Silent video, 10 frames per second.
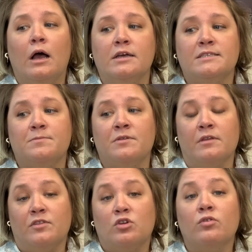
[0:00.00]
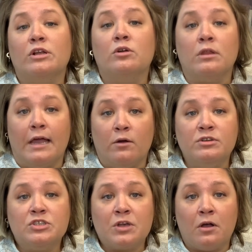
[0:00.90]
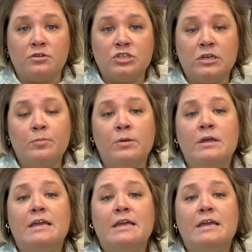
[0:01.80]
something like the Critical Language Scholarship